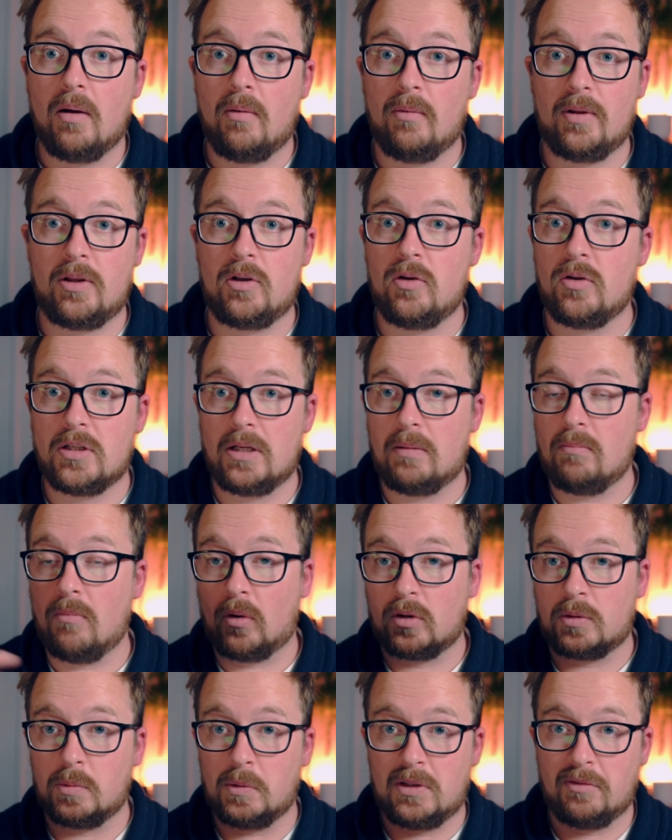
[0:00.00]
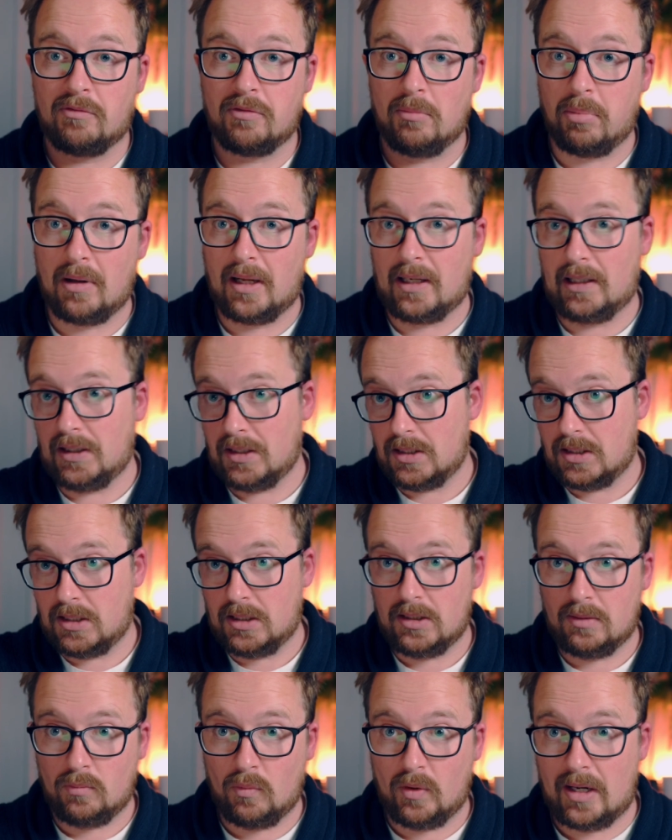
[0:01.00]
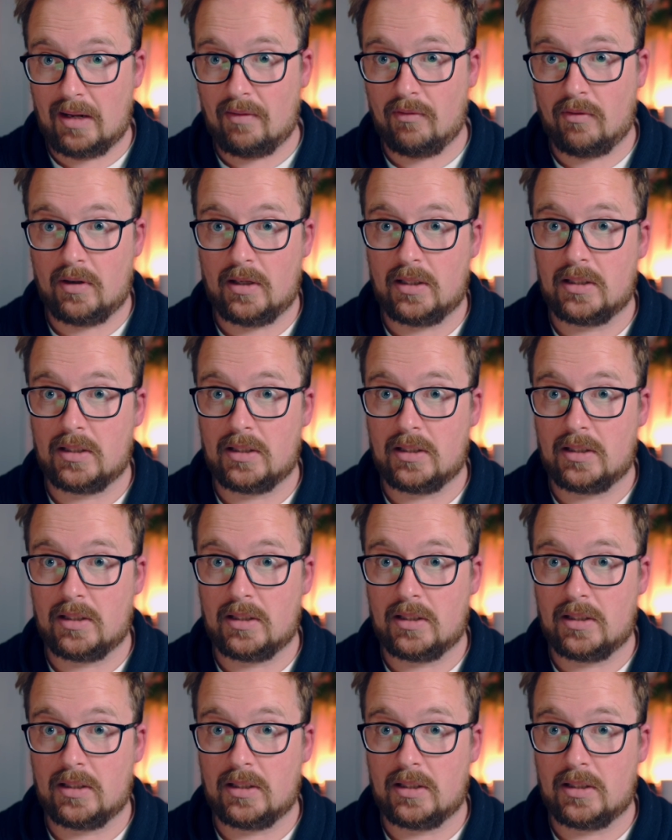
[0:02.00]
with using multiple different plugins and whatever